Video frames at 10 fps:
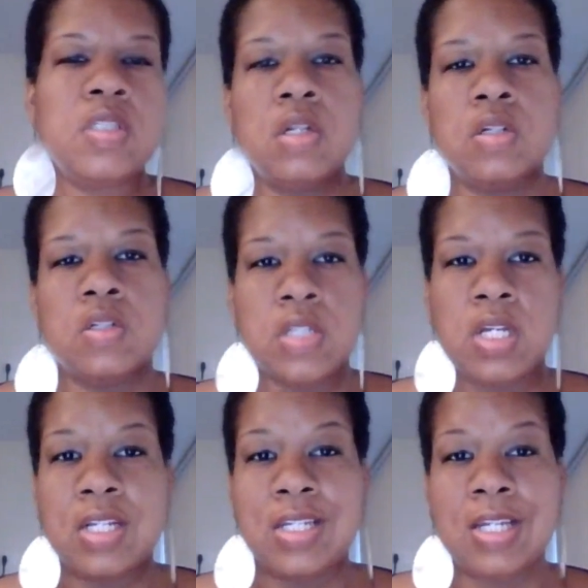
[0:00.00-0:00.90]
just
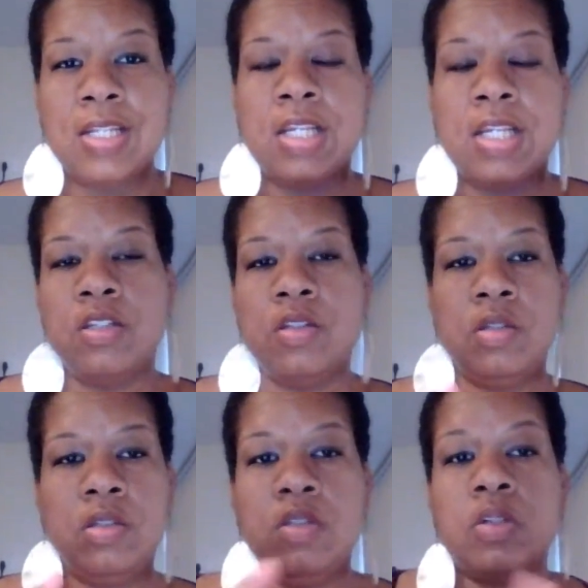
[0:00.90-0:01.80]
understand again that
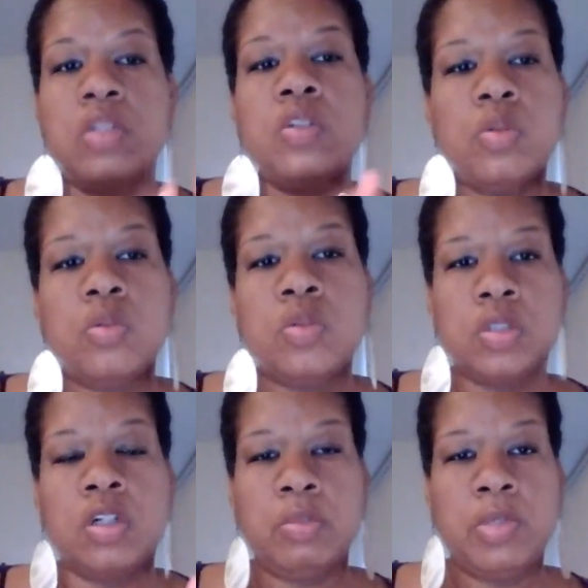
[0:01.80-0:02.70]
your tools are
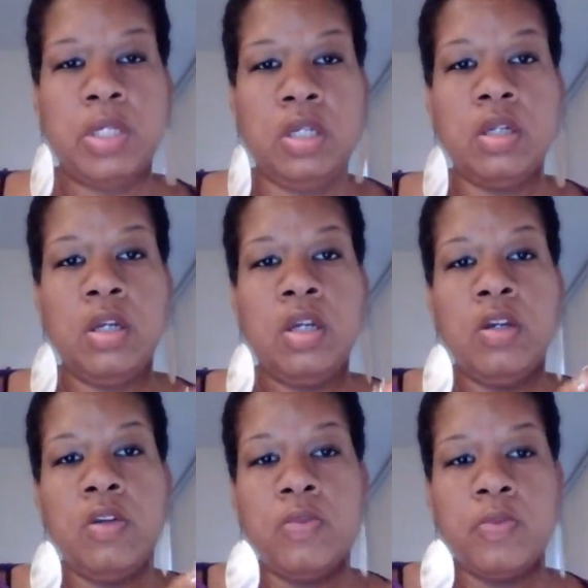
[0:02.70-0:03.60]
going to be
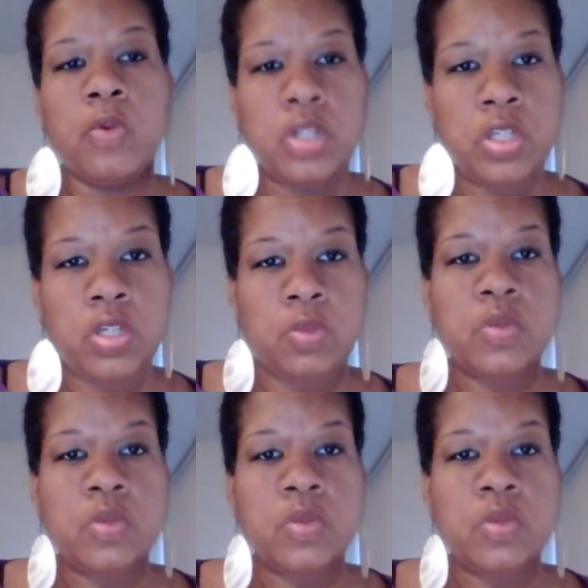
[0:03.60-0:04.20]
for you.